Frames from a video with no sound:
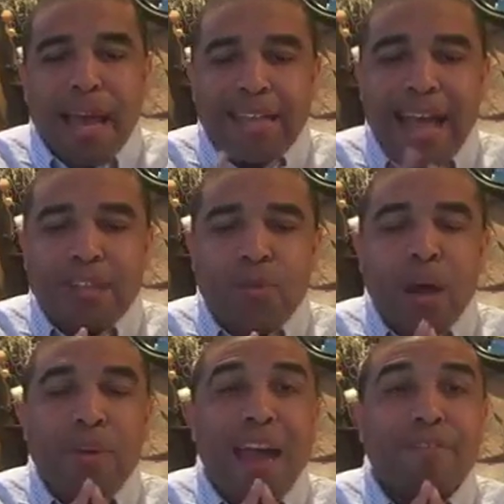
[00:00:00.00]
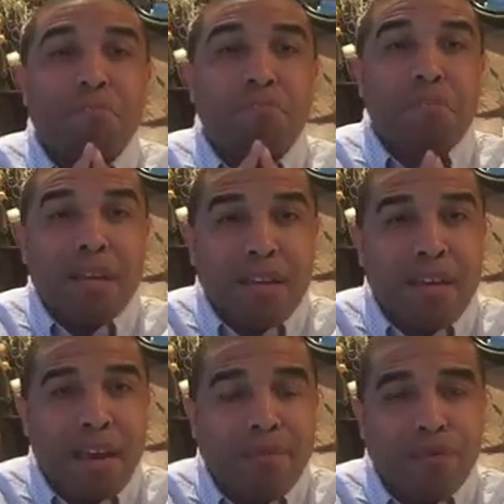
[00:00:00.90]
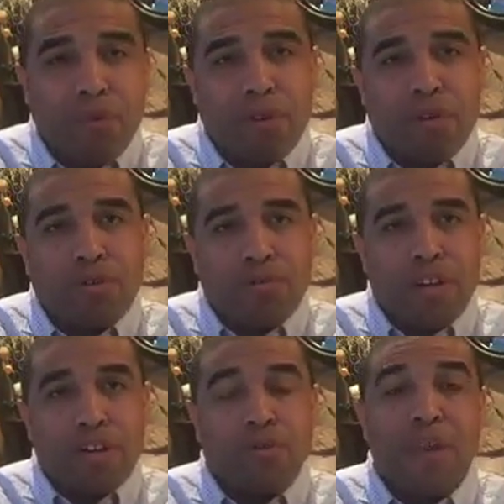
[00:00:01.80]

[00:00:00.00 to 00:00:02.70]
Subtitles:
And that's why we have to mitigate for those failures.